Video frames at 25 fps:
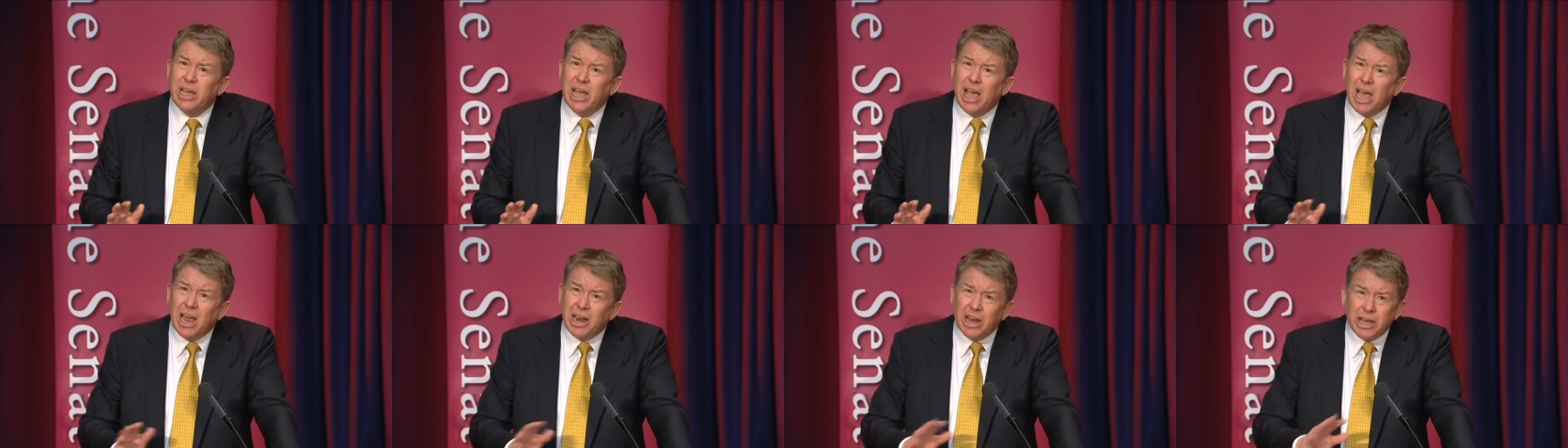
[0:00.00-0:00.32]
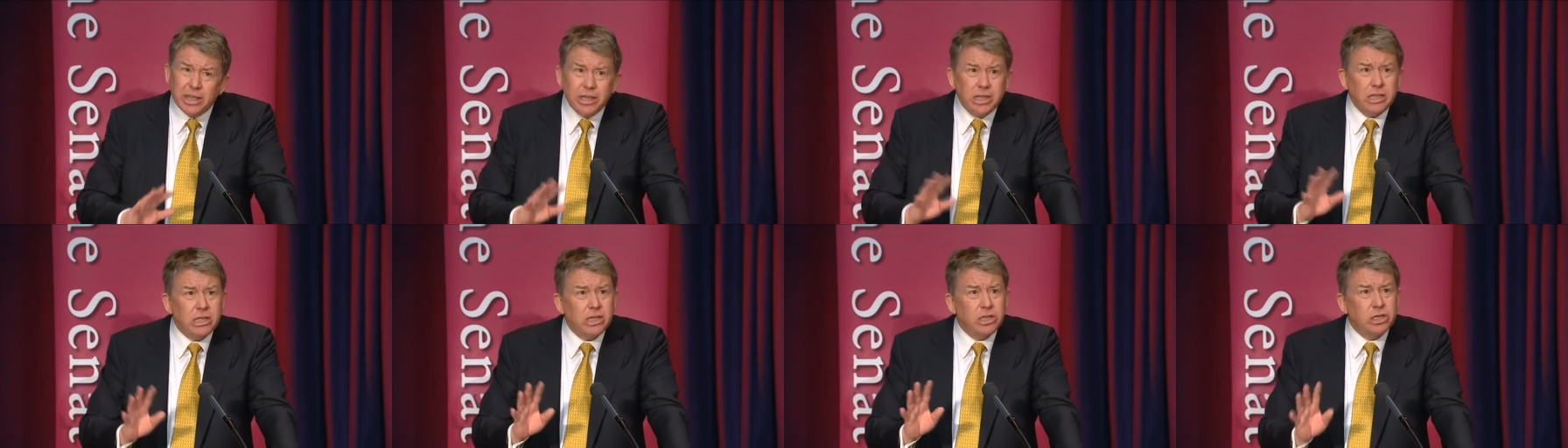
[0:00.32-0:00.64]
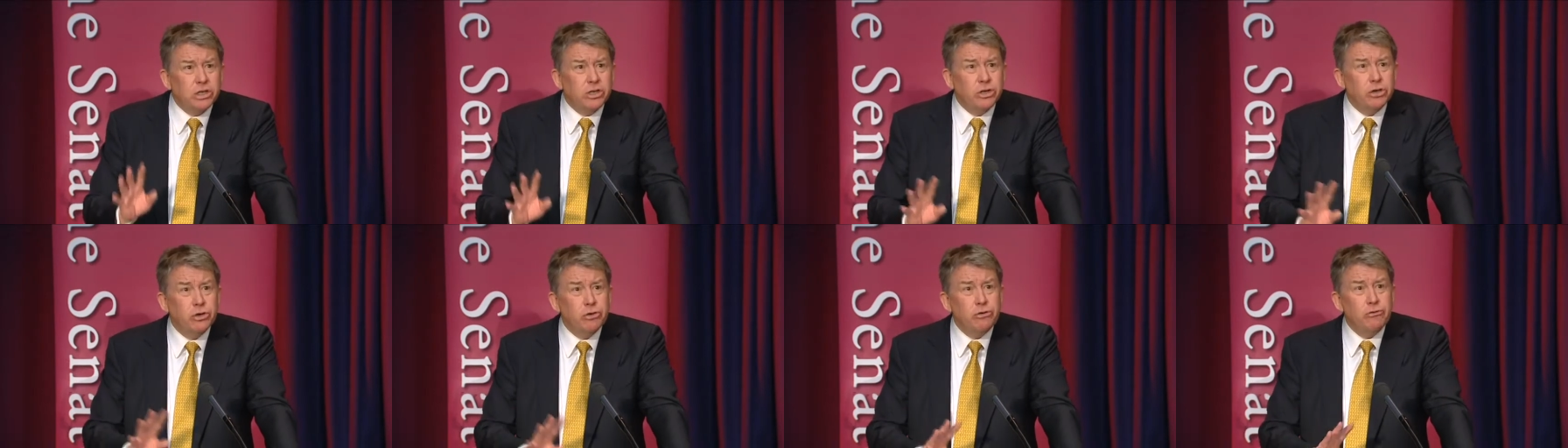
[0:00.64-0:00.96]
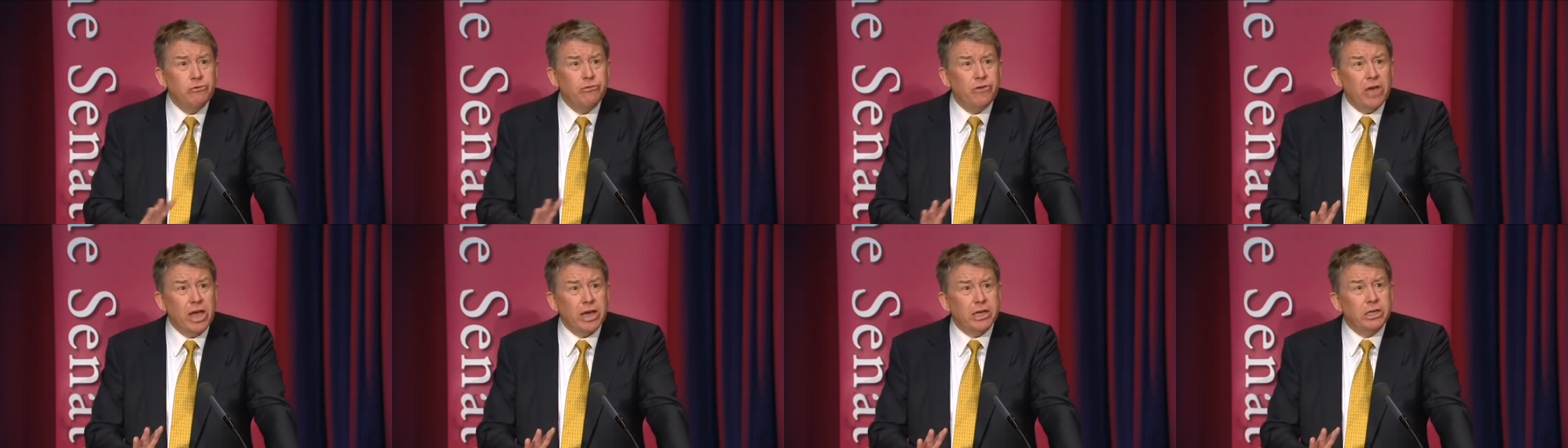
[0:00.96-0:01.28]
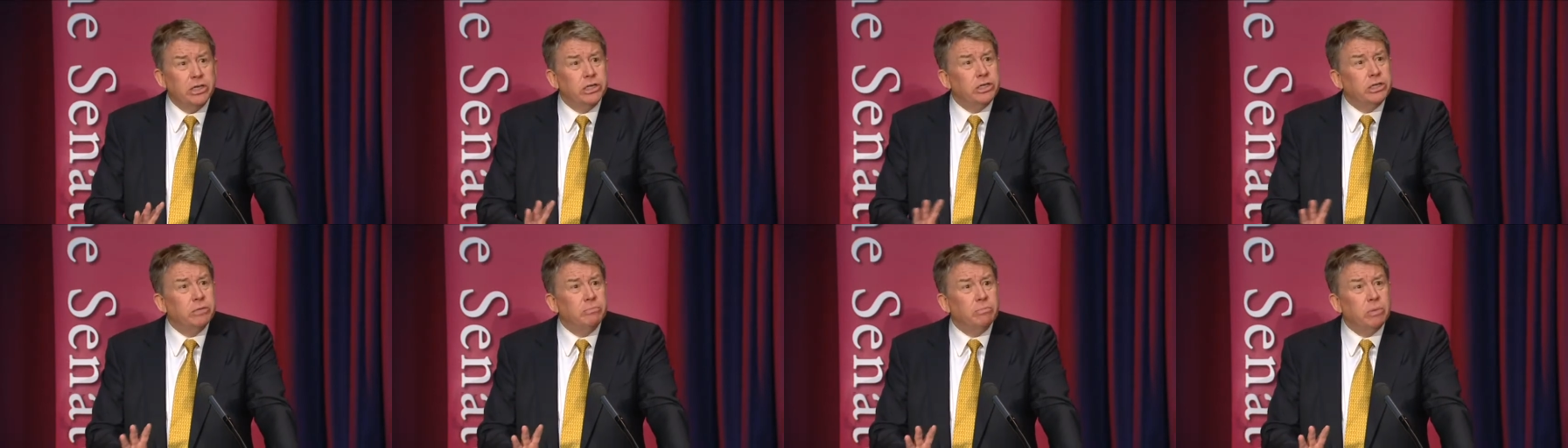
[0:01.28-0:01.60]
And I think there's two
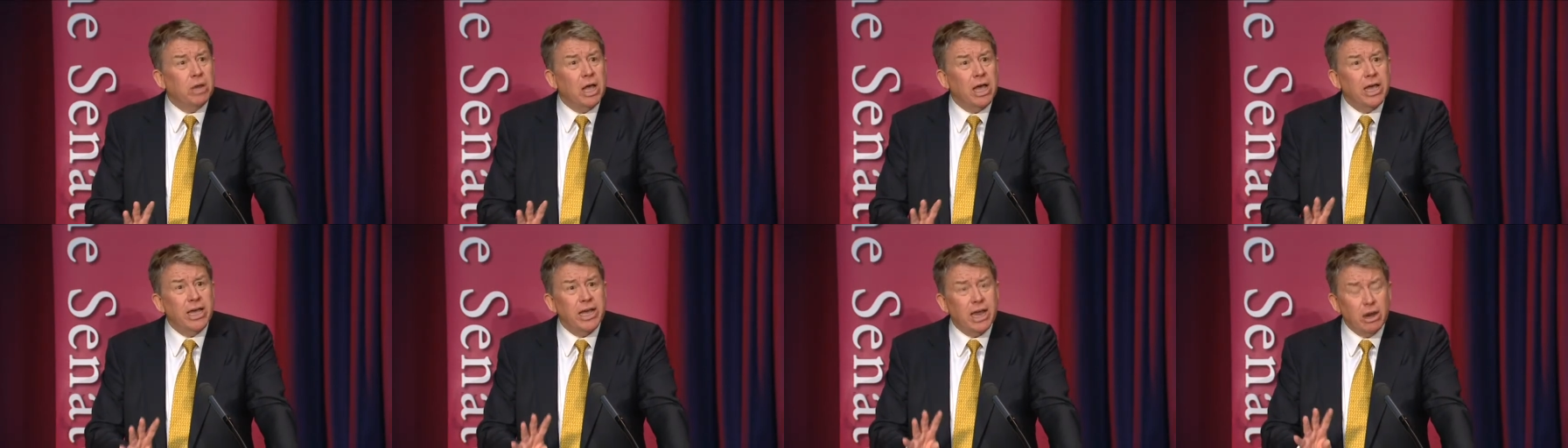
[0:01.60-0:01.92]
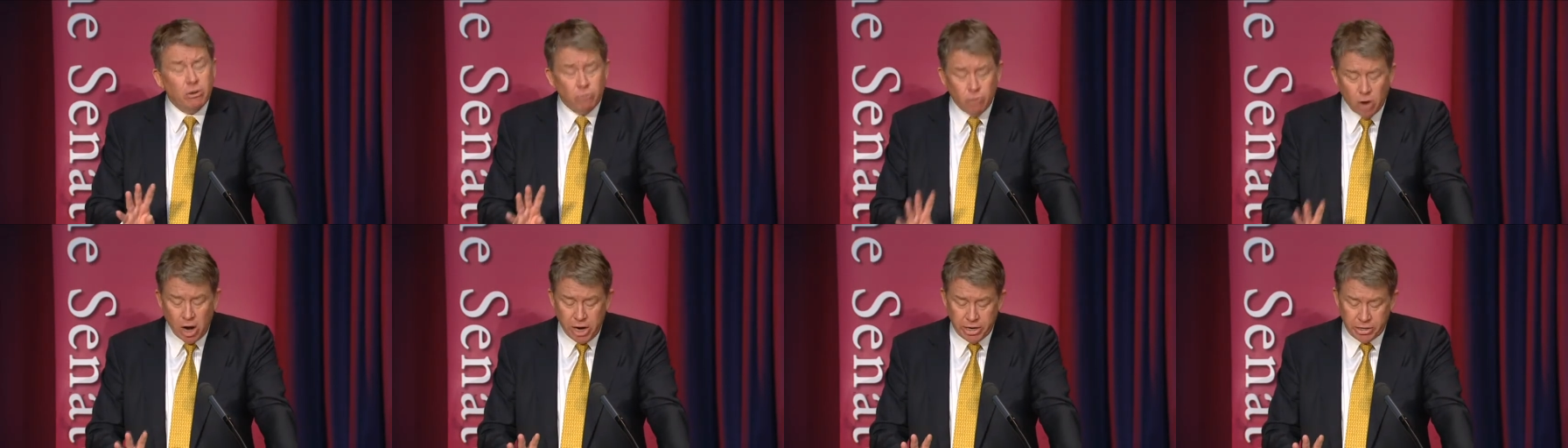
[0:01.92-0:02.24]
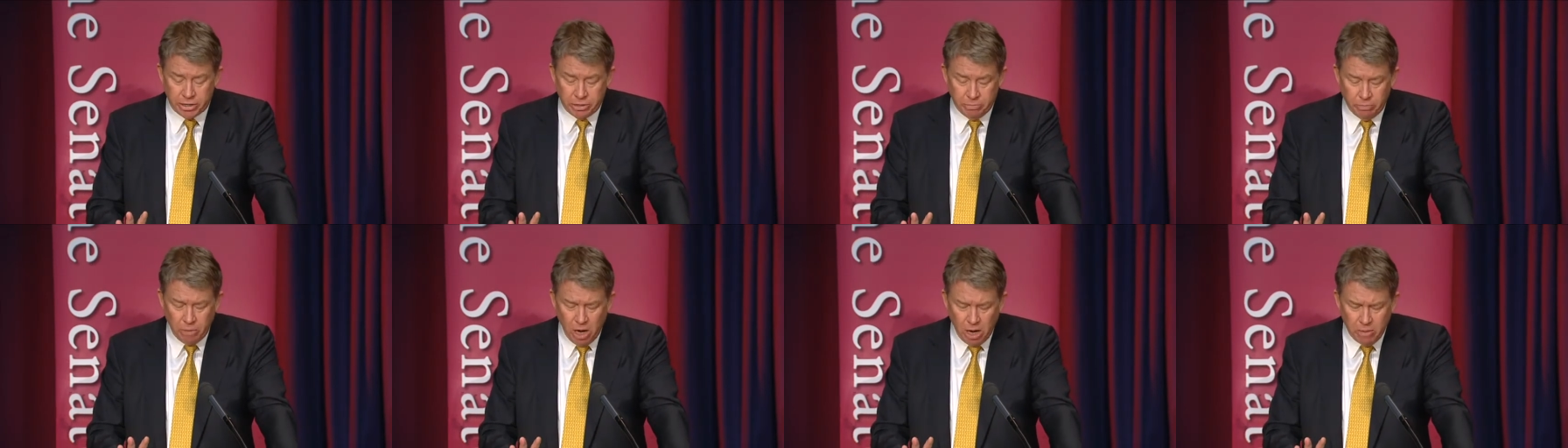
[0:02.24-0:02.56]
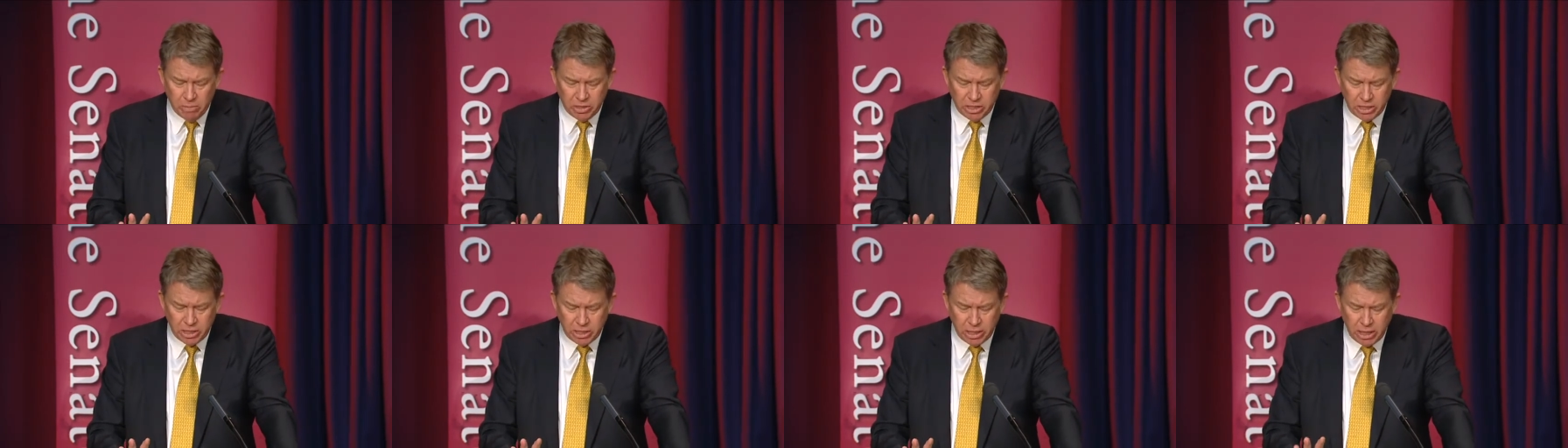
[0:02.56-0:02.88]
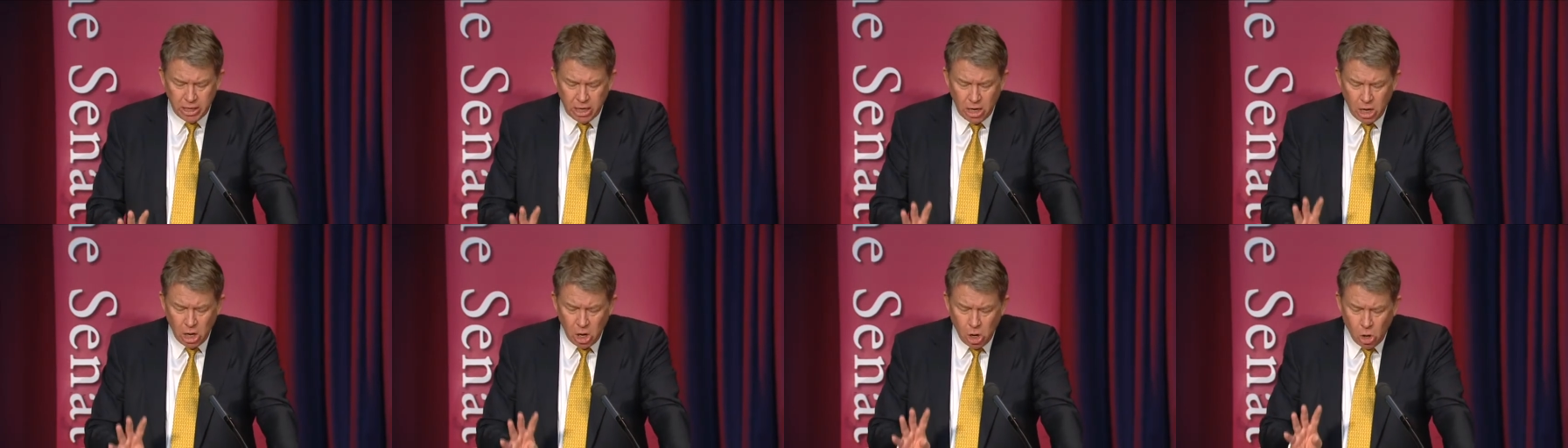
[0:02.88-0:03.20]
factors in play right at the moment
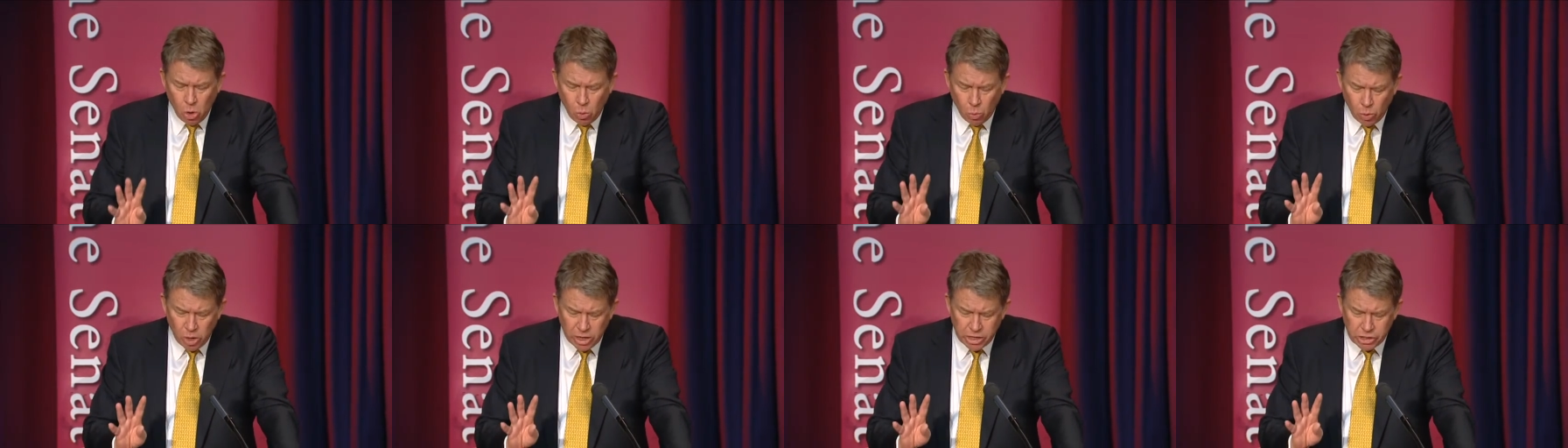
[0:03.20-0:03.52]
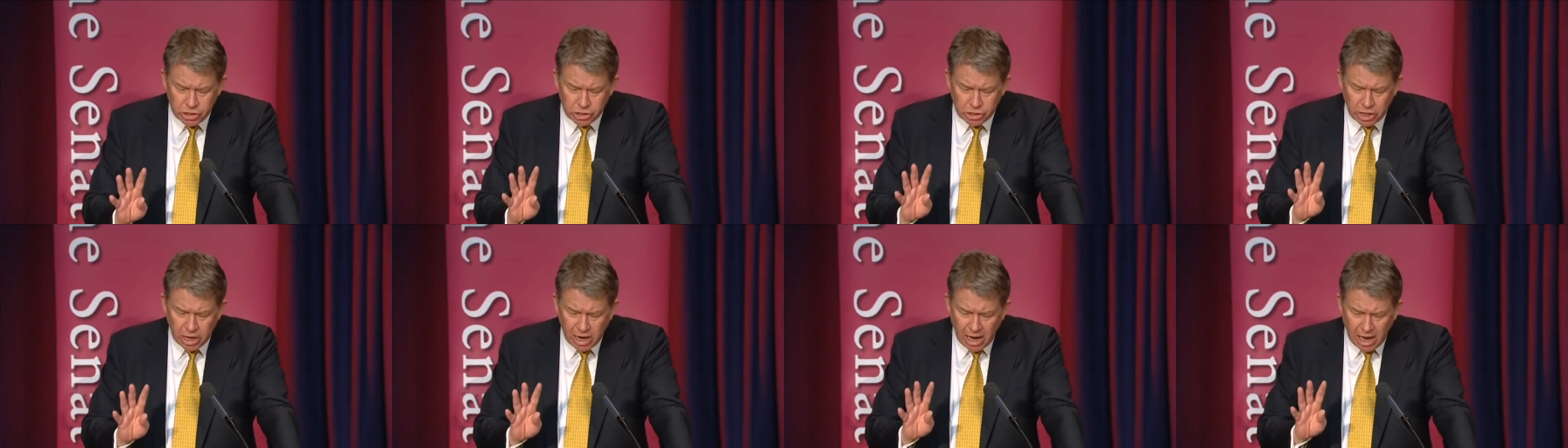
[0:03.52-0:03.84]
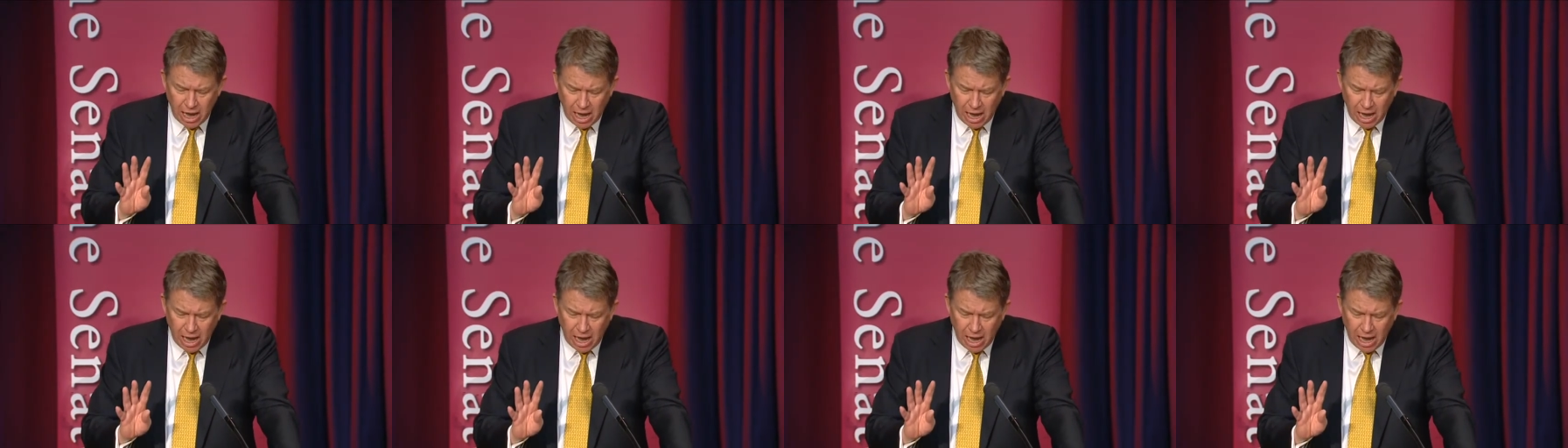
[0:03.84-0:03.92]
which